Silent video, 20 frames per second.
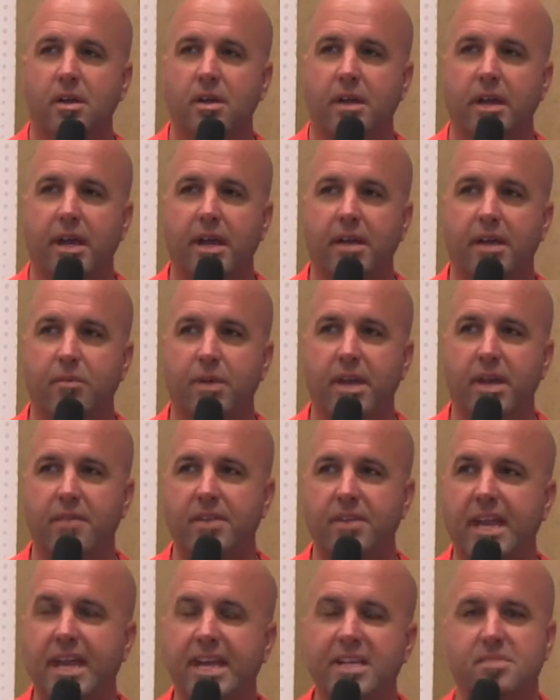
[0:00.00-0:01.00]
and we have
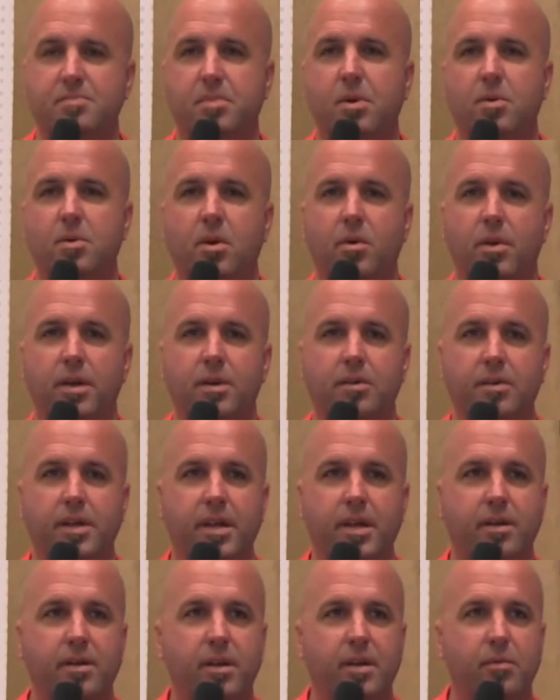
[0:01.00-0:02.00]
an expo going on
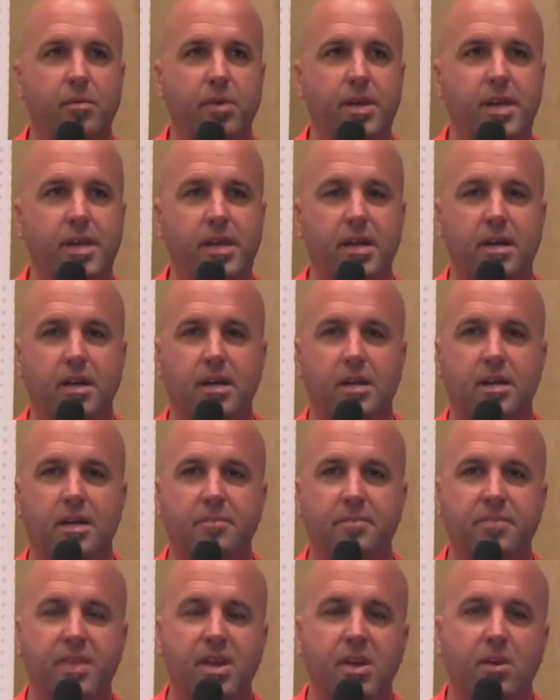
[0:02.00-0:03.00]
here, and we
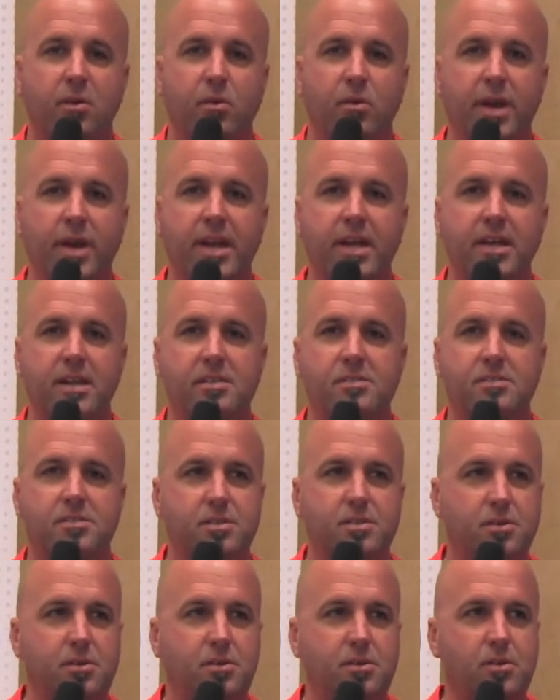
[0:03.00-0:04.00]
ran
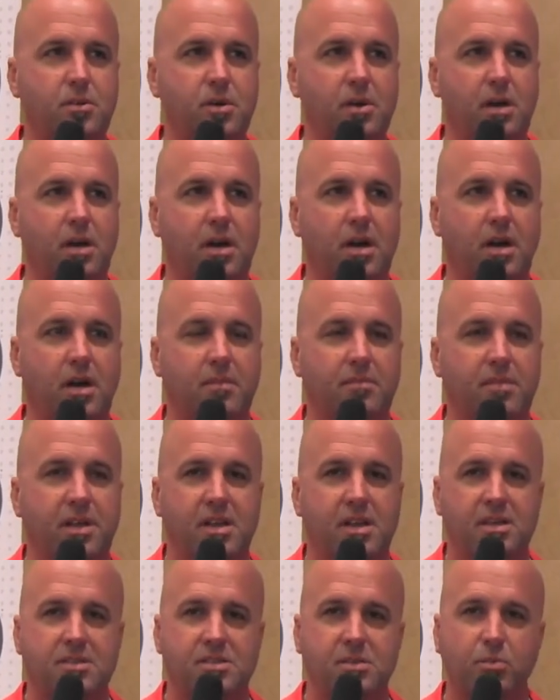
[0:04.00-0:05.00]
into
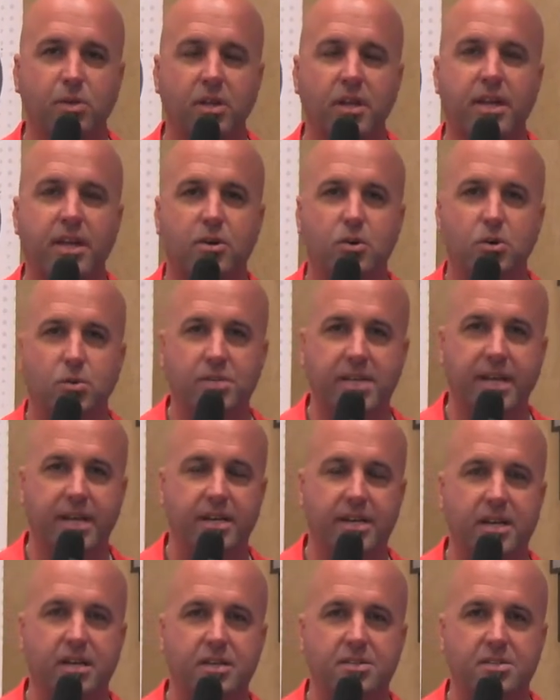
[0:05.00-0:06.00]
some really cool
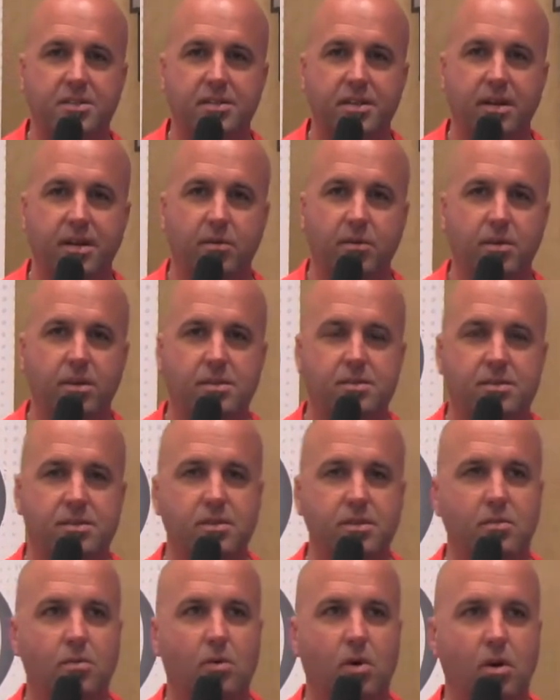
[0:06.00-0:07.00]
technology that I wanted
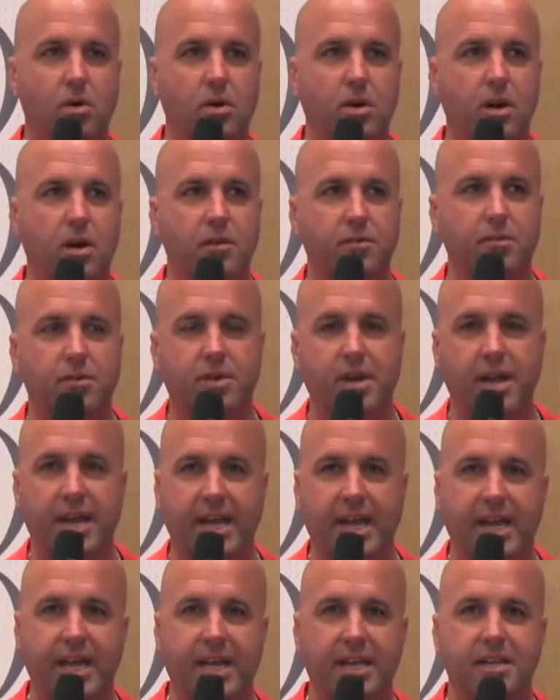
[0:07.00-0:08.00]
to walk over
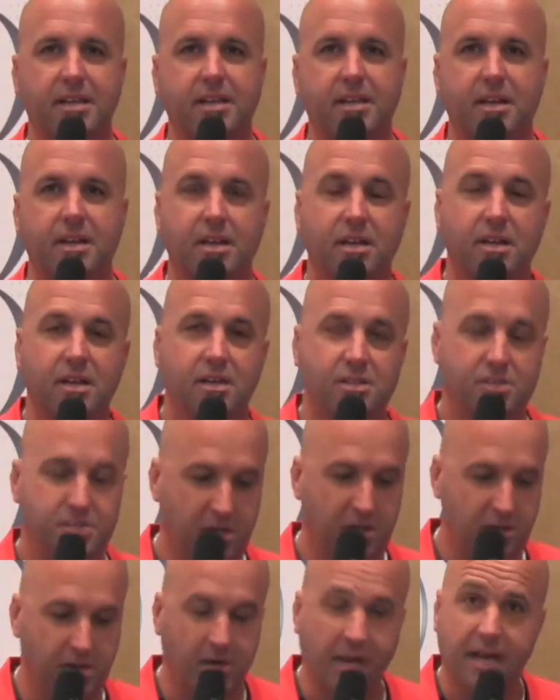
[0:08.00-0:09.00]
and
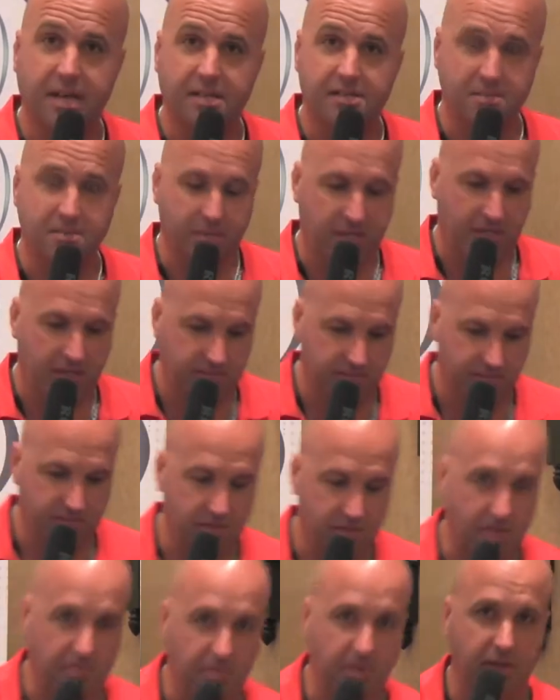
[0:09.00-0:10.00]
show you guys about.
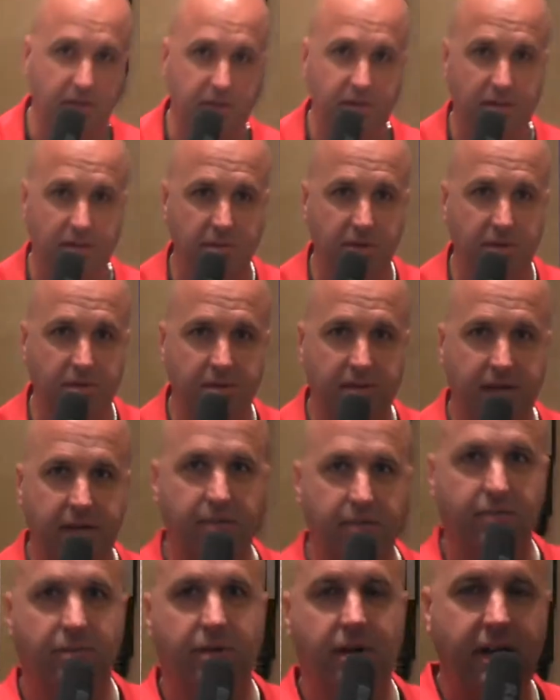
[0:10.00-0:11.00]
So I'm gonna do
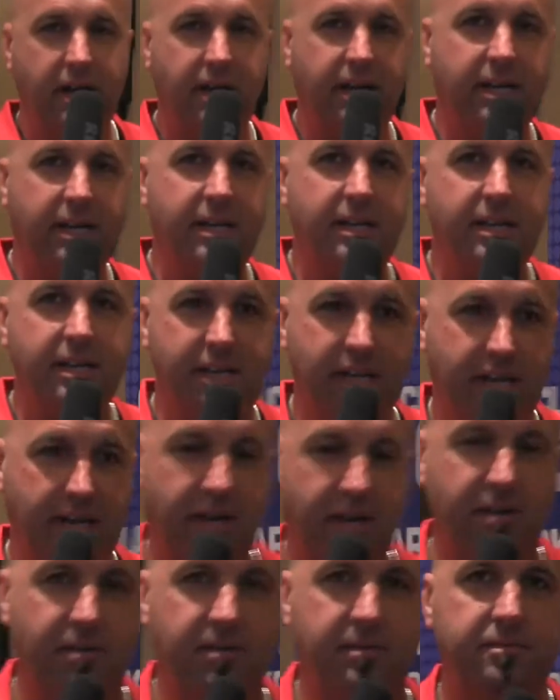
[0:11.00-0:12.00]
that right
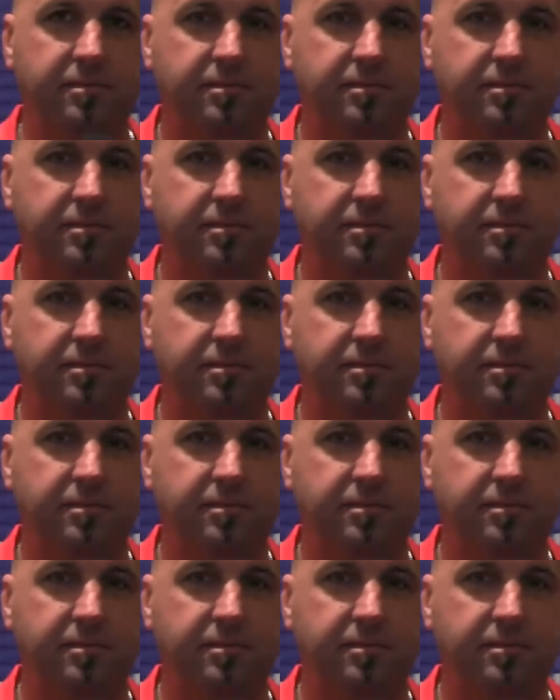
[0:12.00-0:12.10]
now.